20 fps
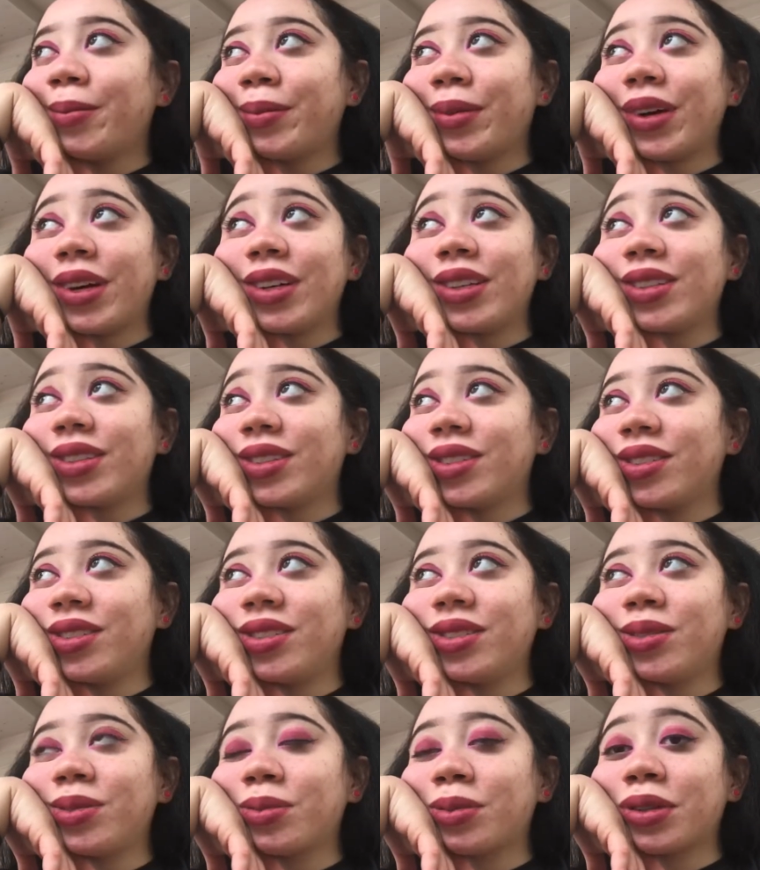but
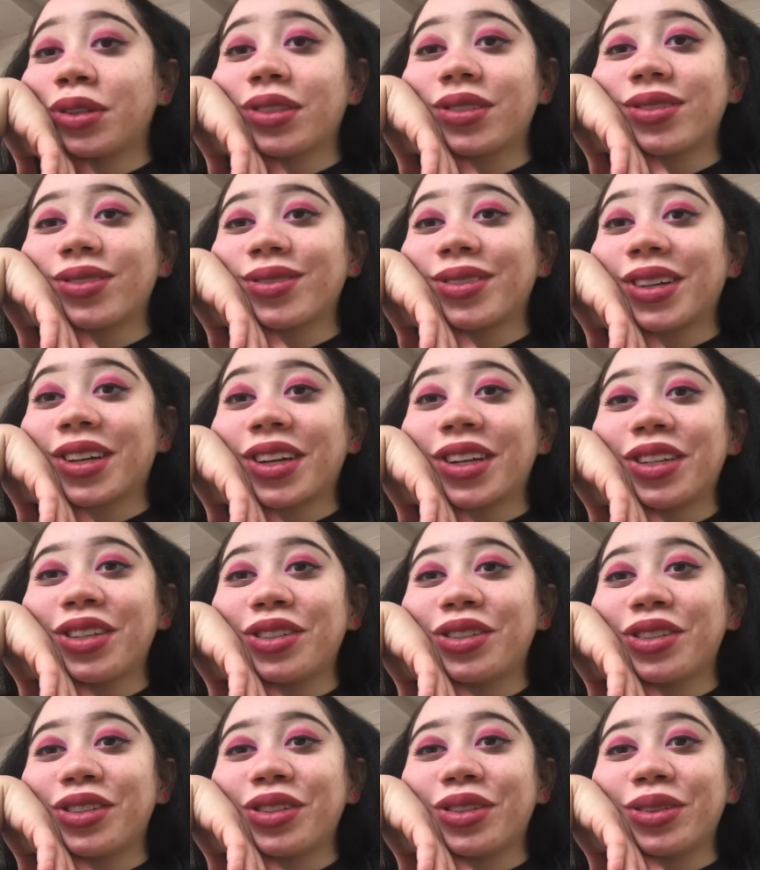what can
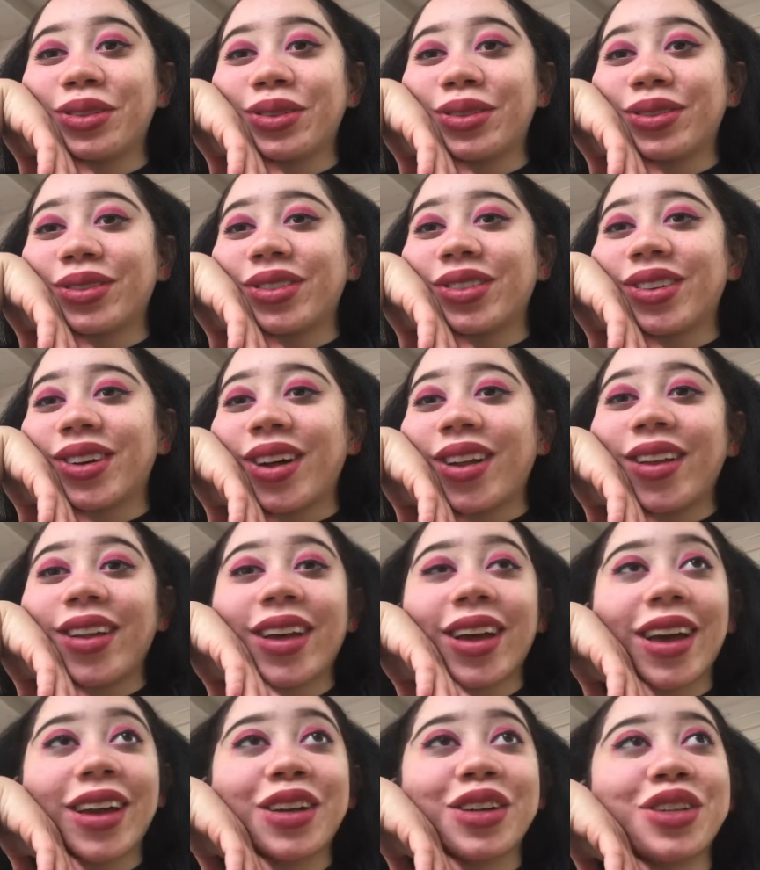you do? All
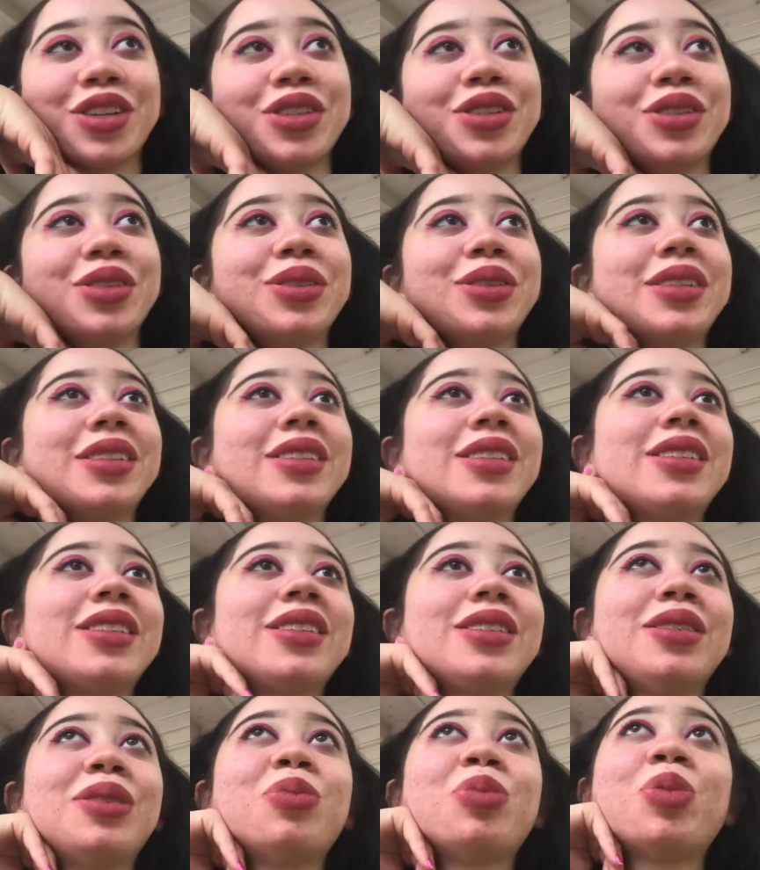I gotta do is,
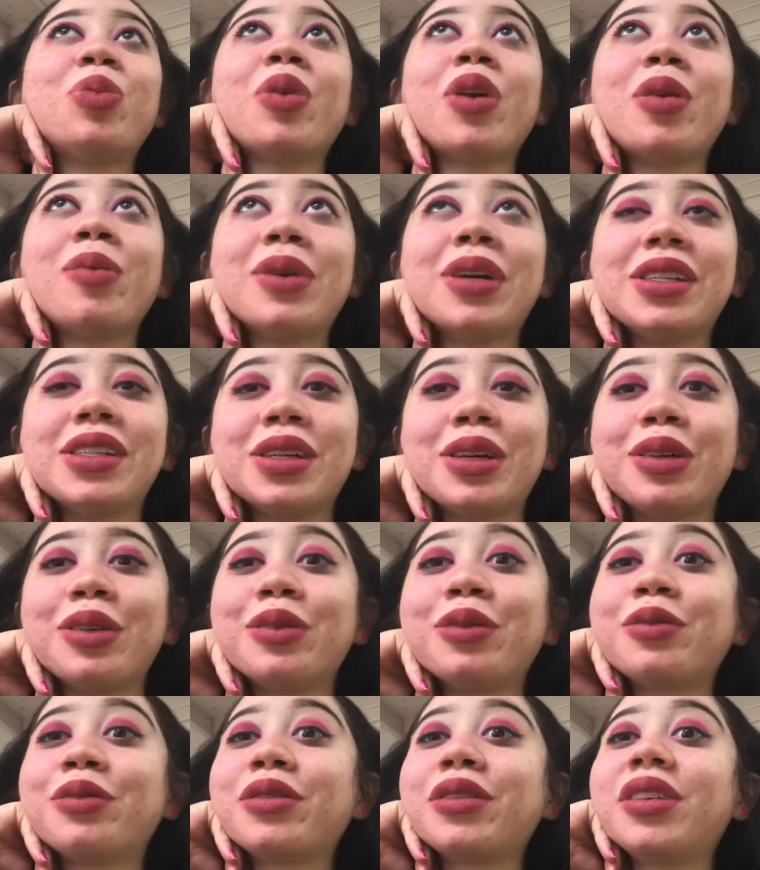you know, prepare
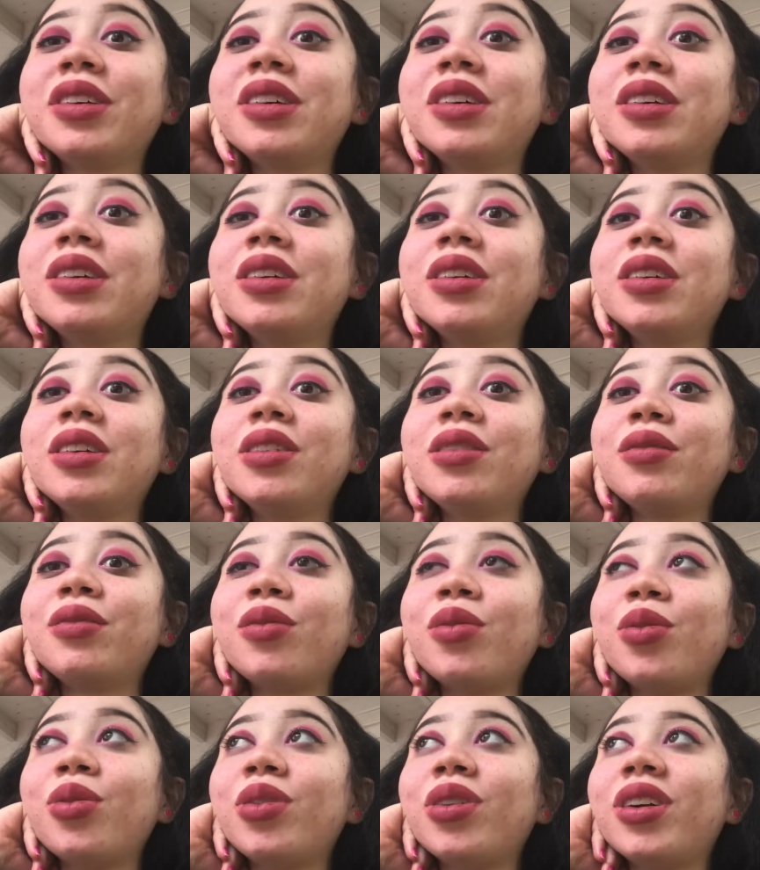myself
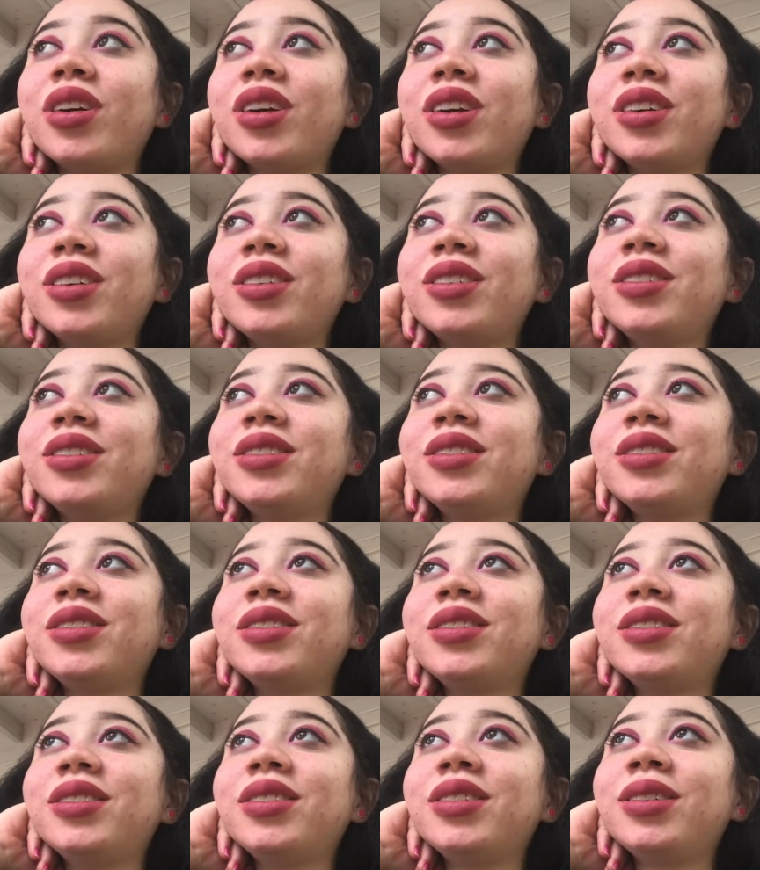for
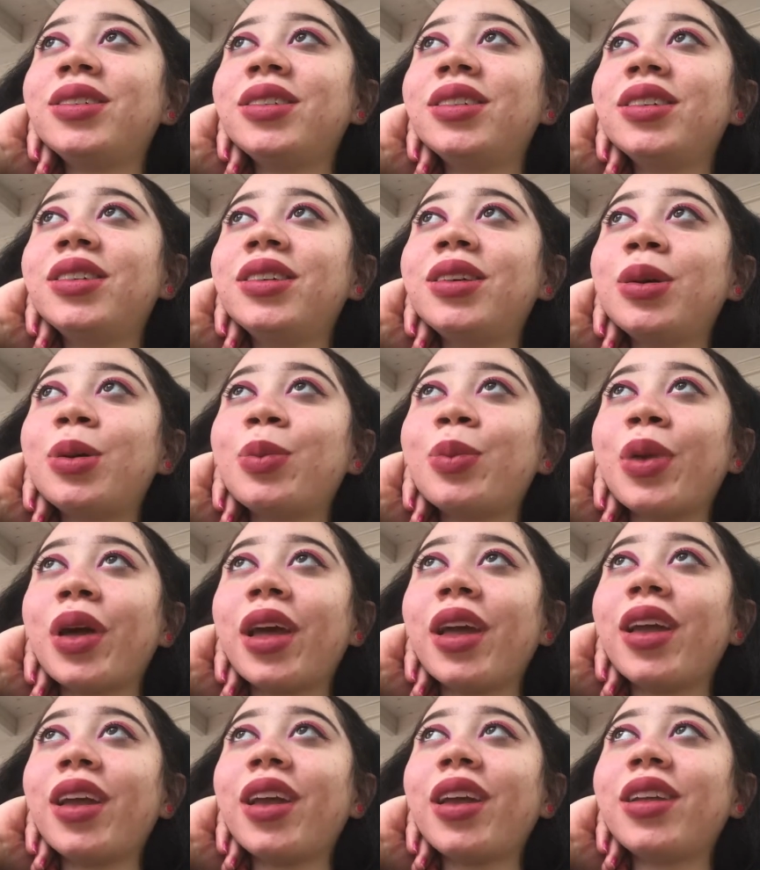
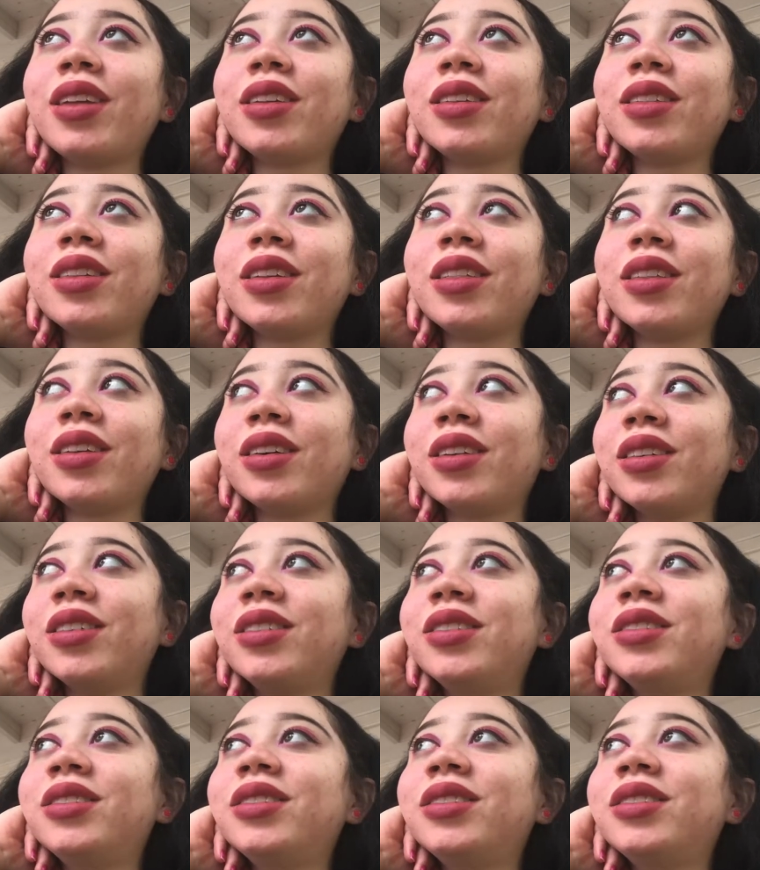pain, and then the
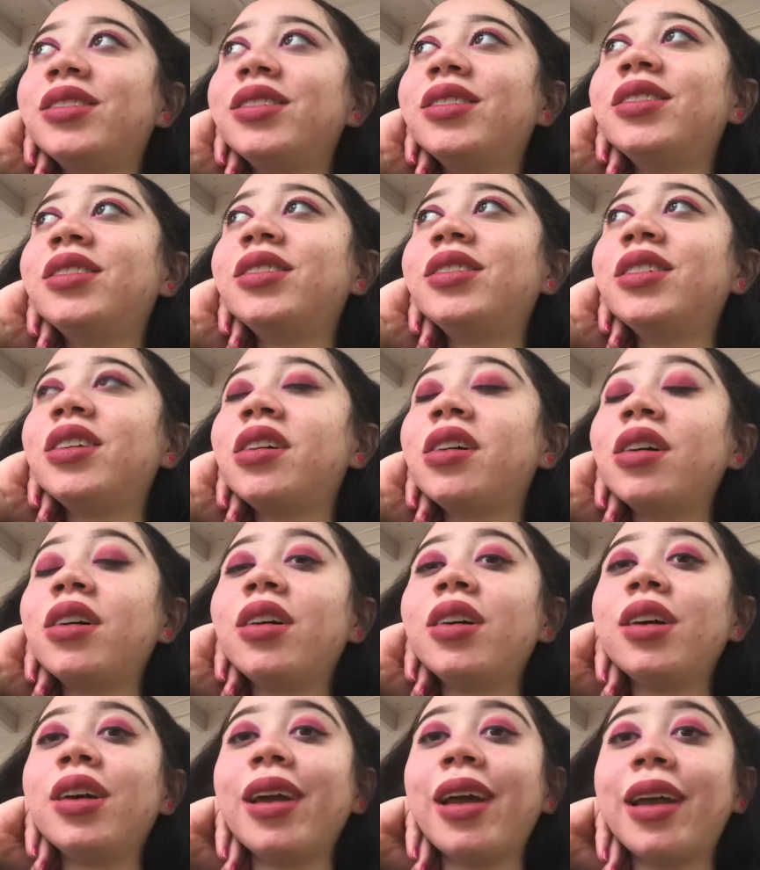
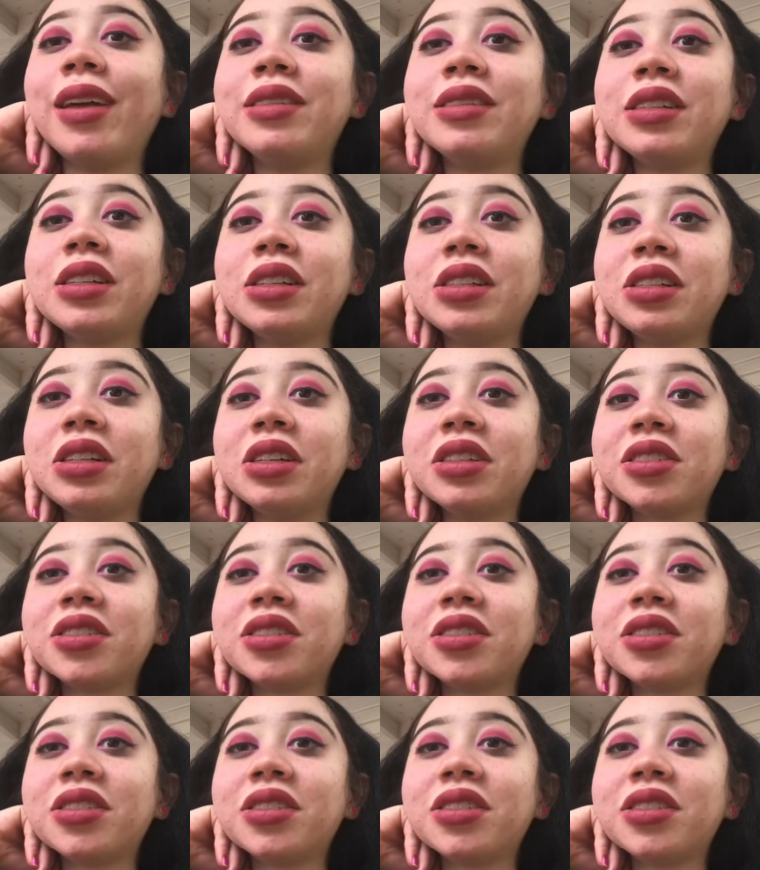18